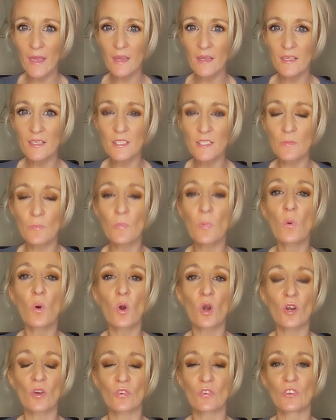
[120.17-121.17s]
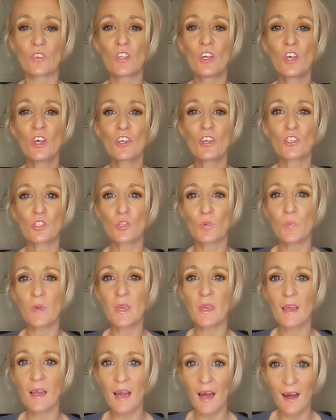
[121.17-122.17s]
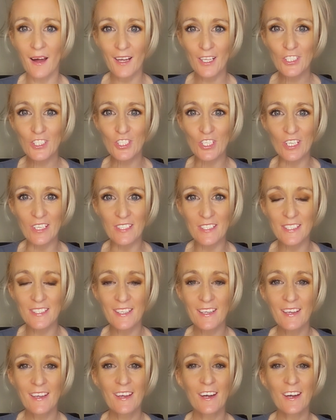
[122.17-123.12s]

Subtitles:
it is important to be conscious